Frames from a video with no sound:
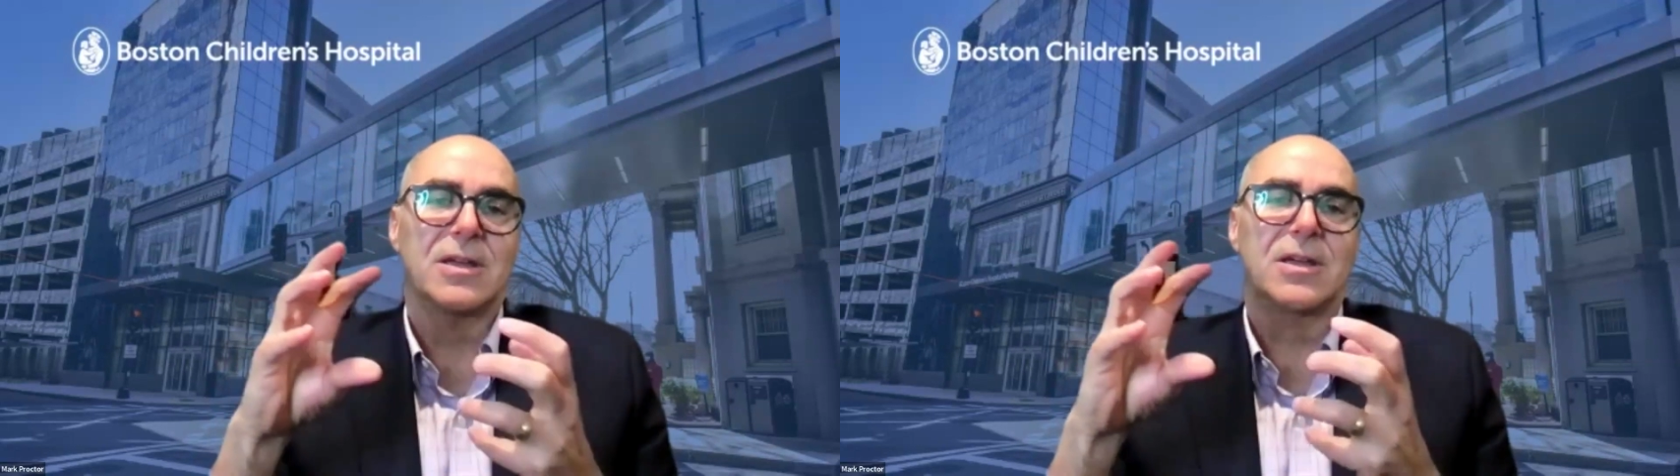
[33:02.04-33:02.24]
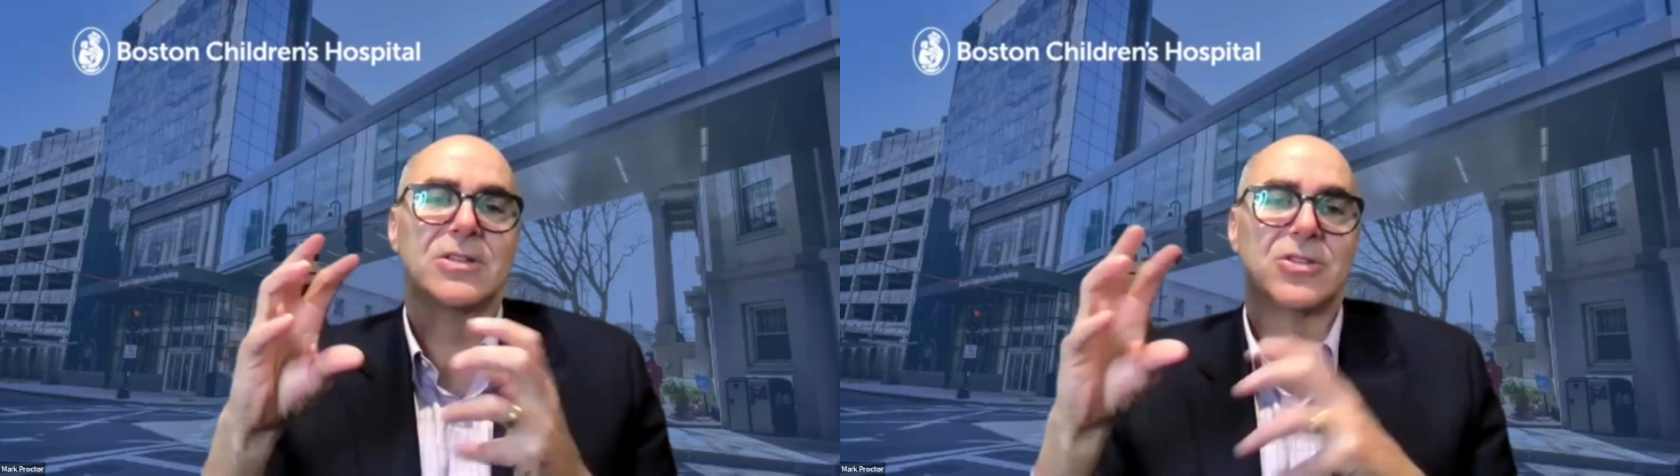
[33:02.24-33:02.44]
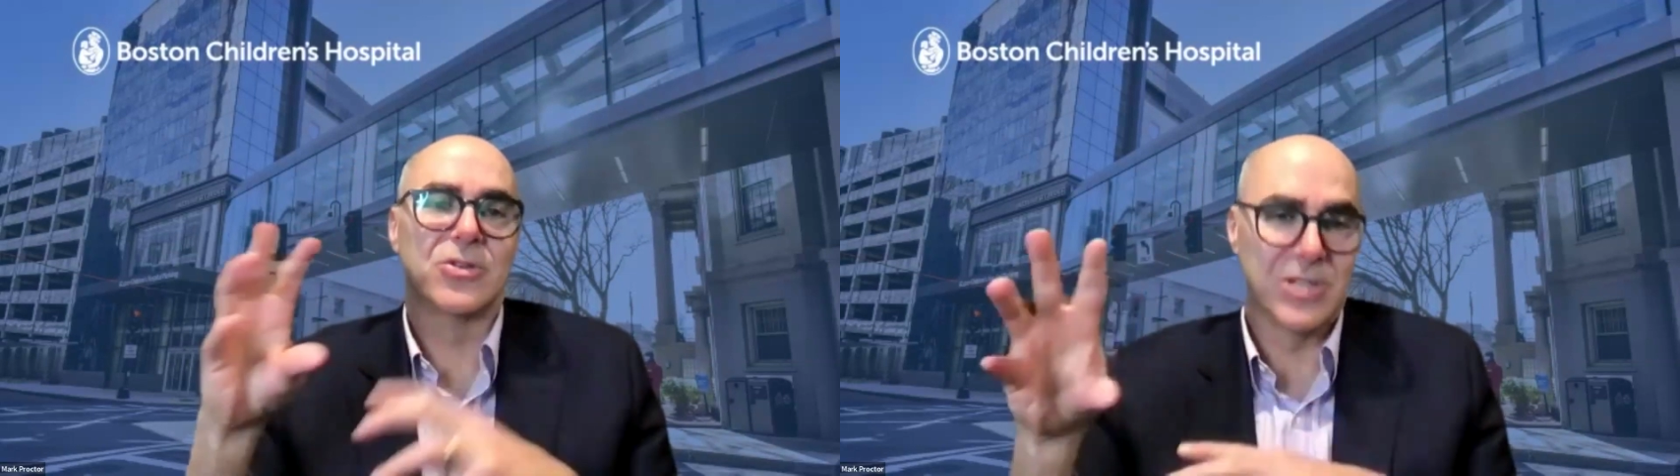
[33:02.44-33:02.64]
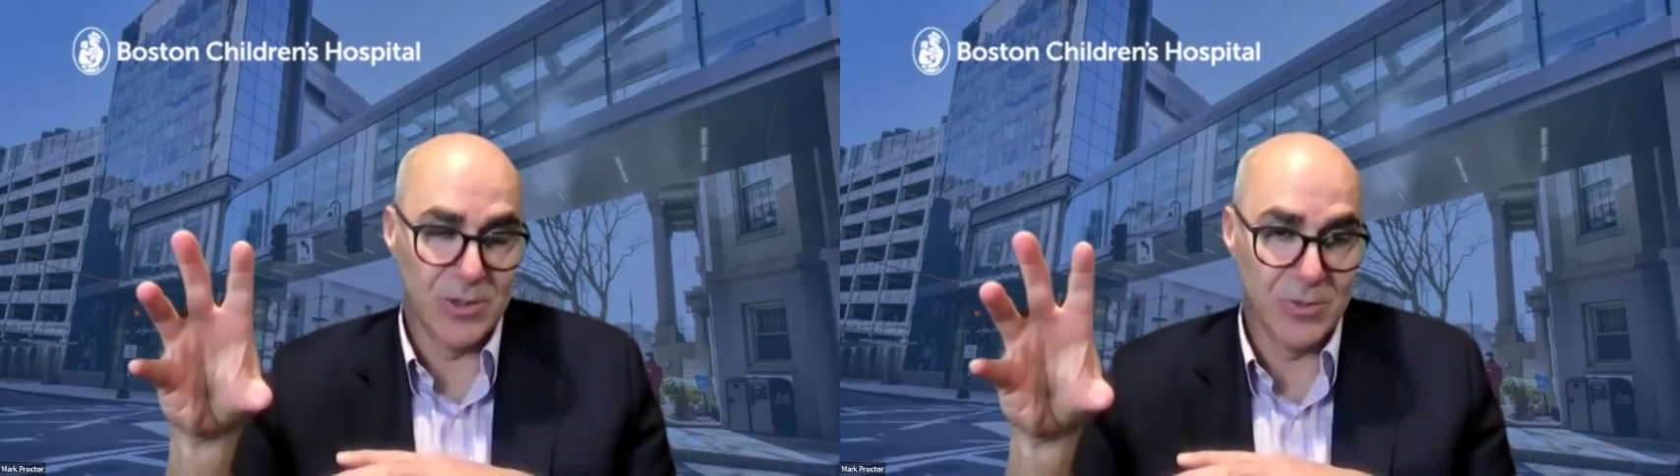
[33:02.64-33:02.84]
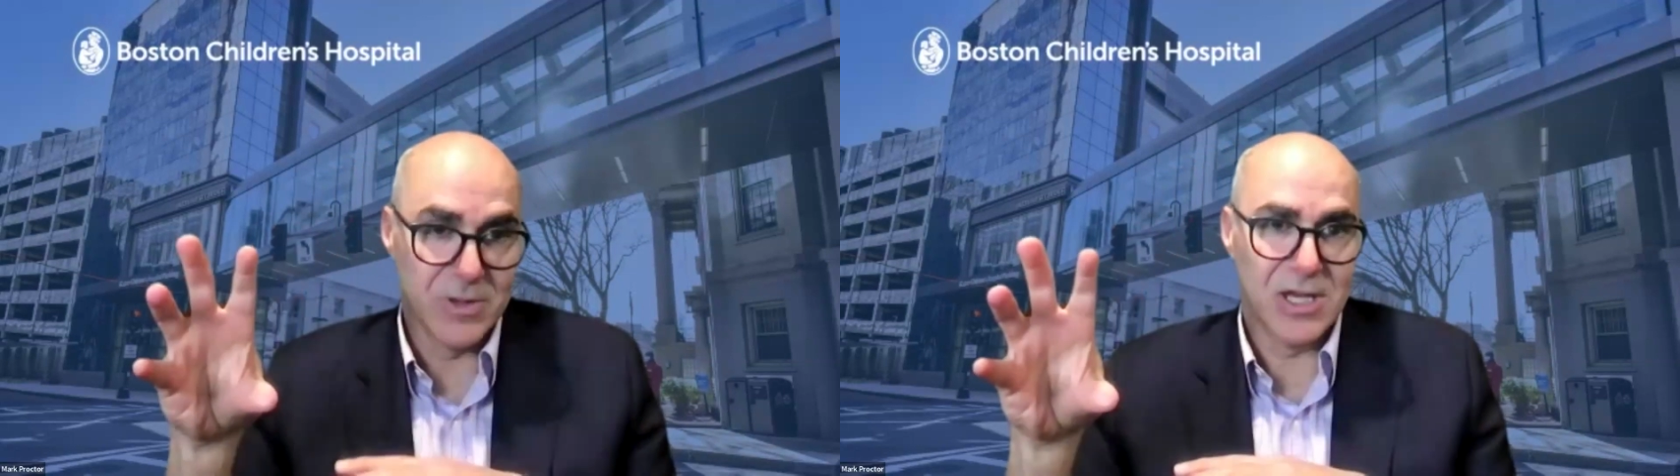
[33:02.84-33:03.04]

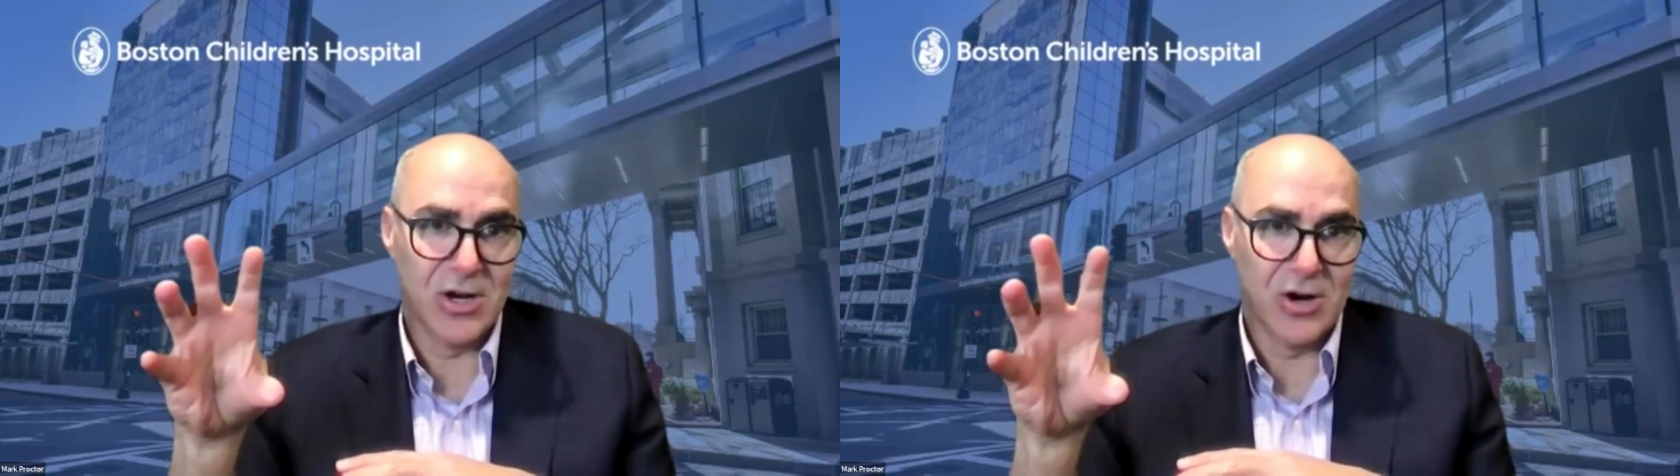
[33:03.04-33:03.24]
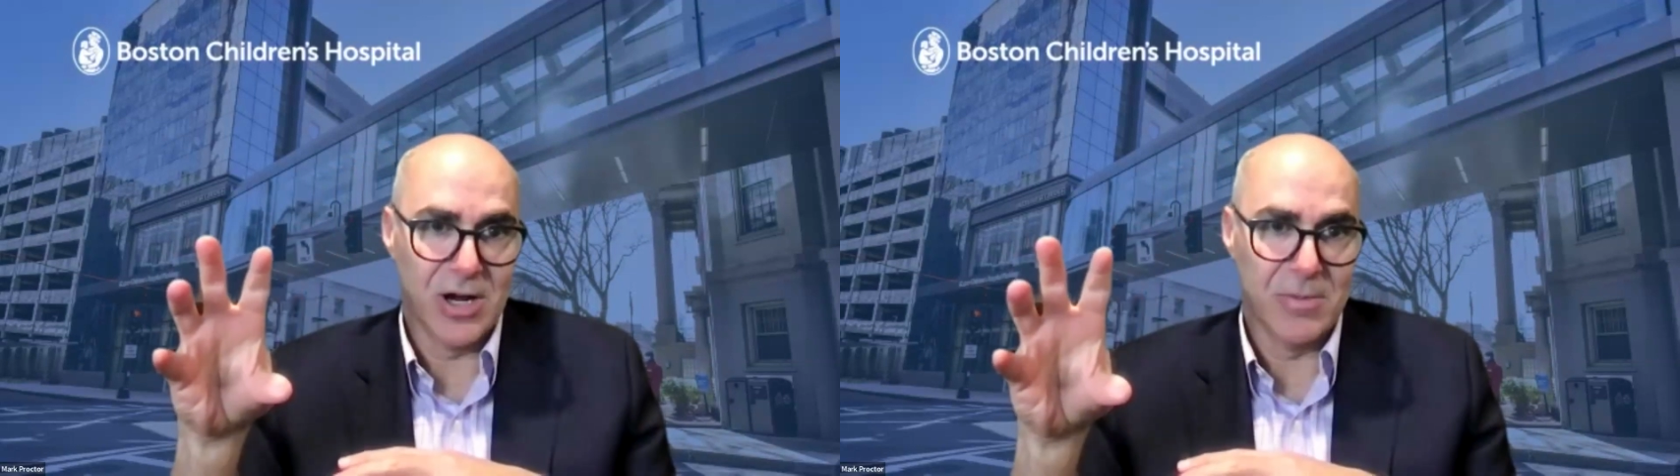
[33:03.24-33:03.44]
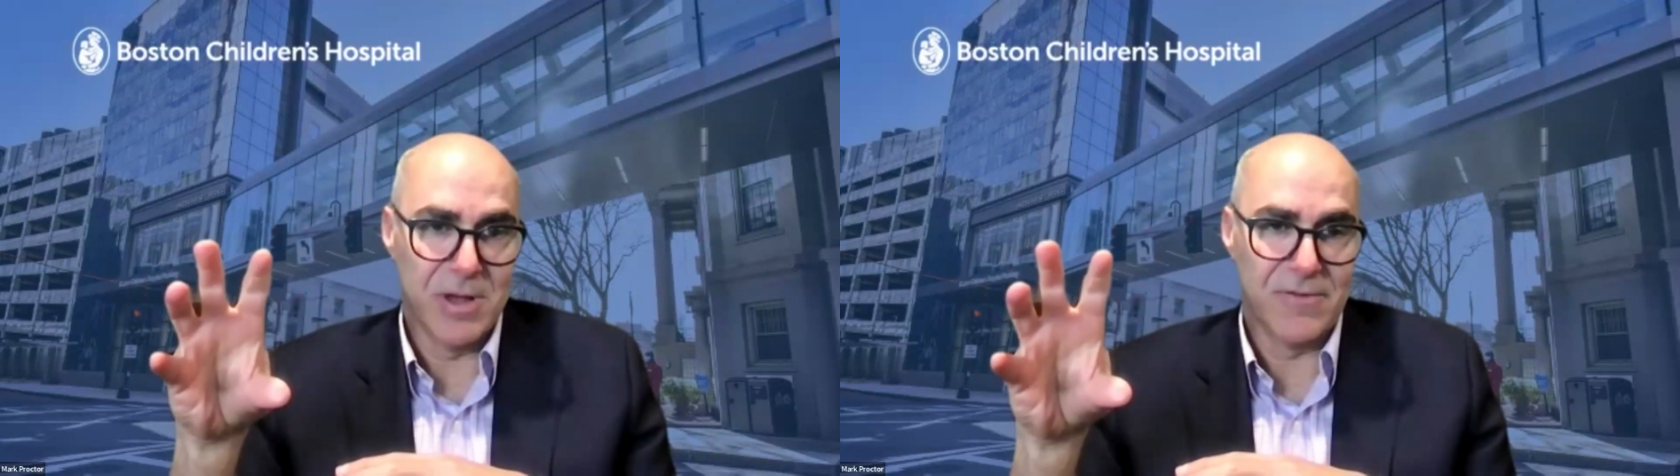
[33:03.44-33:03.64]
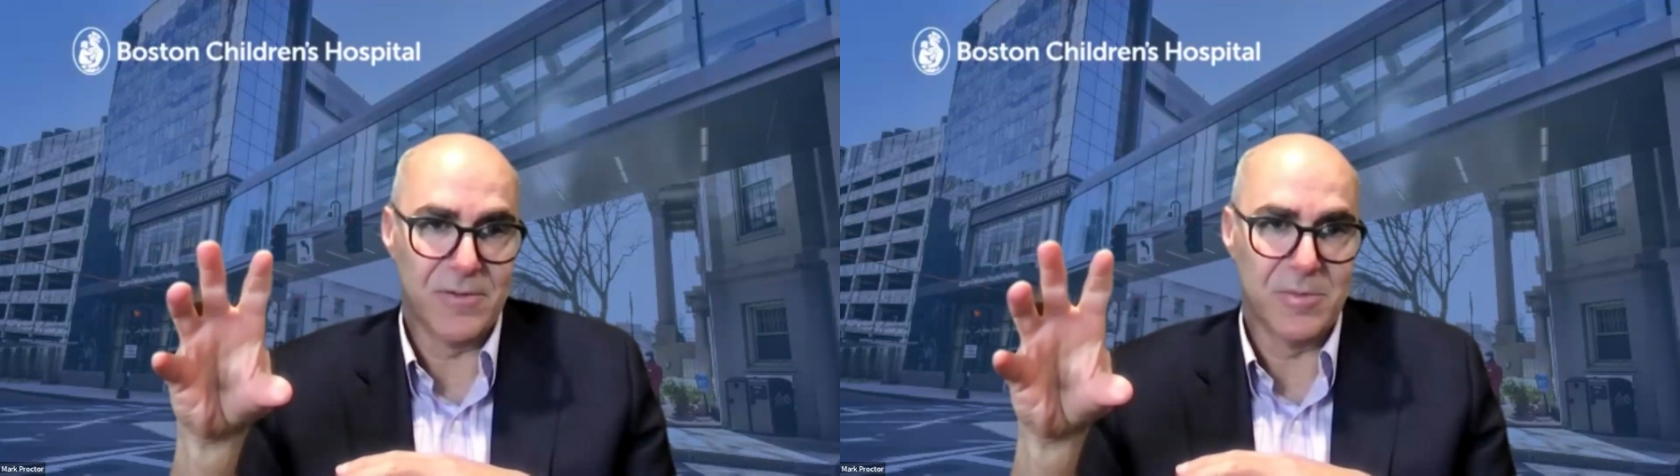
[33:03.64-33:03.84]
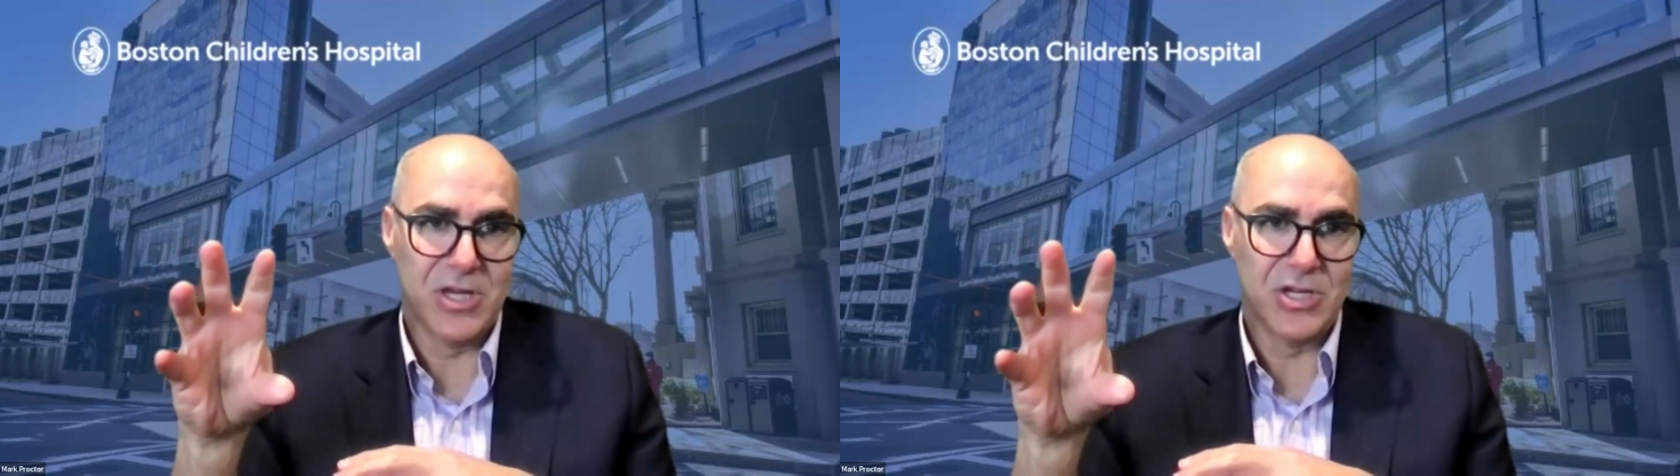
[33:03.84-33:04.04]
associated with Chiari
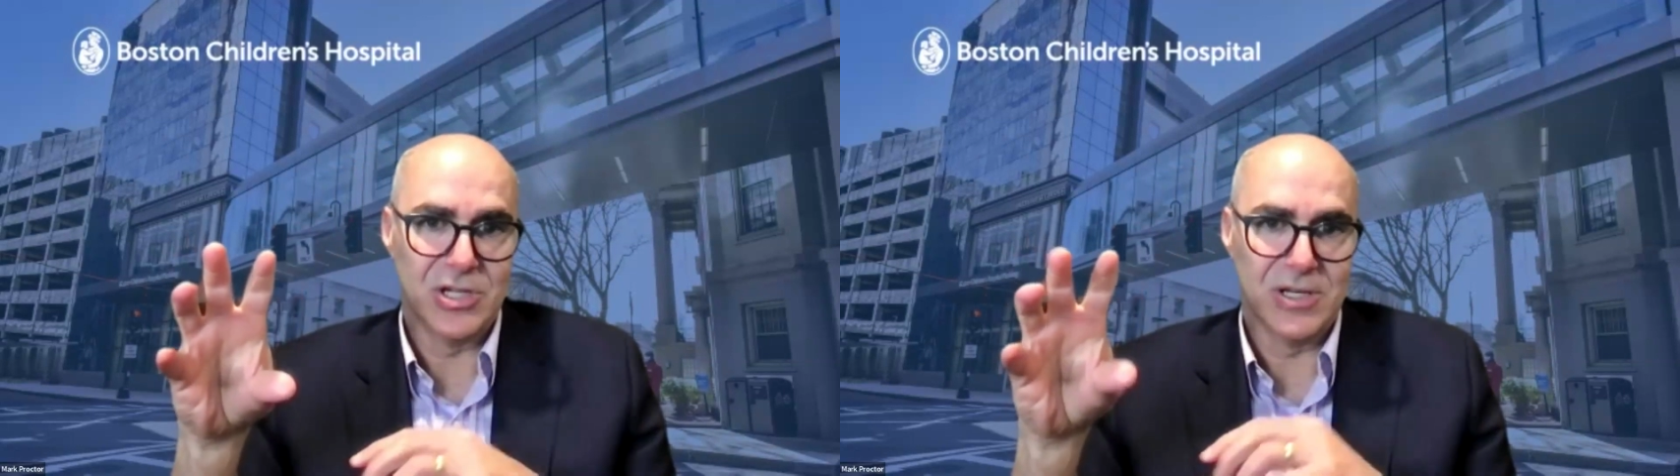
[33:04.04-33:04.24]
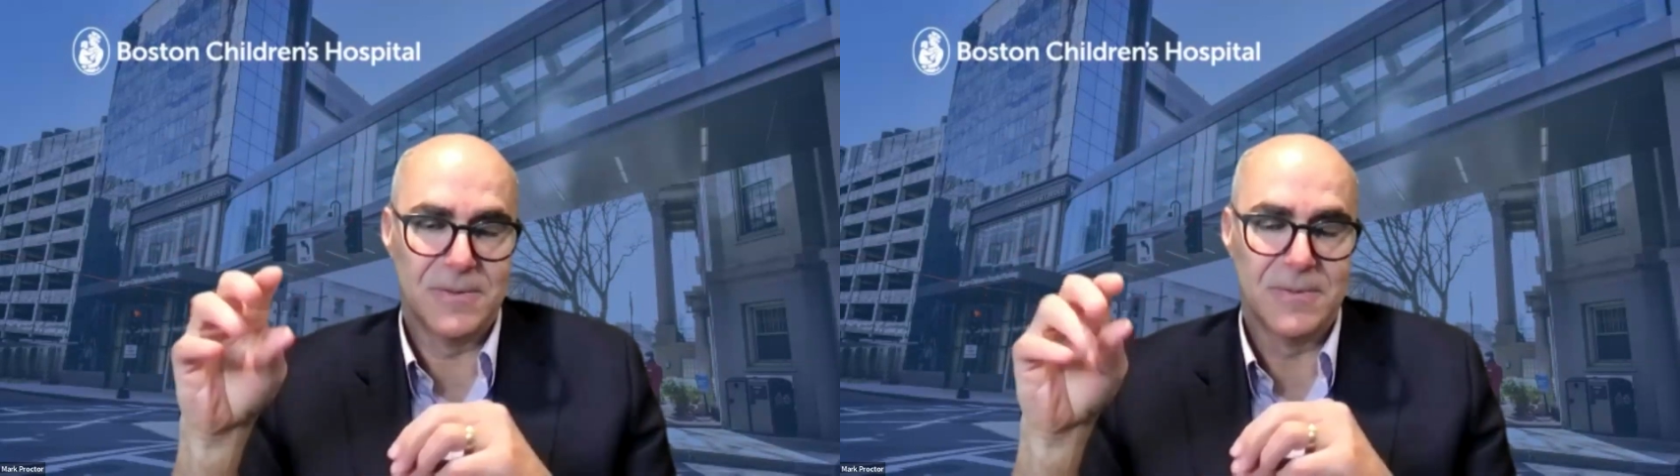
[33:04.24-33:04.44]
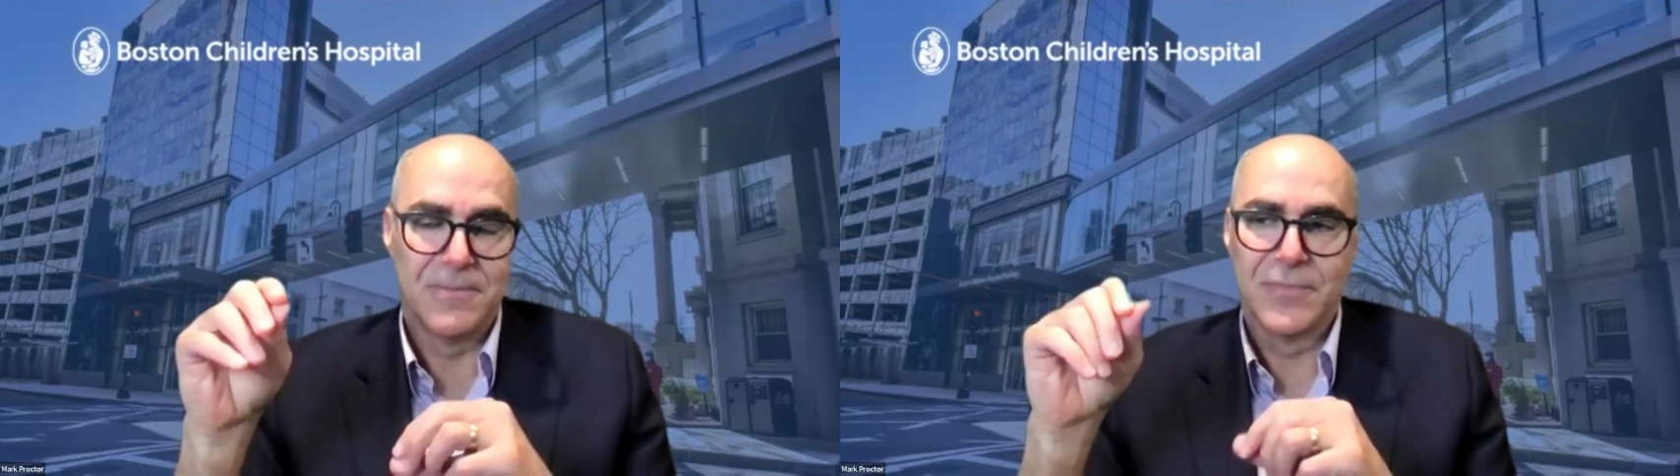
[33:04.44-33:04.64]
malformation?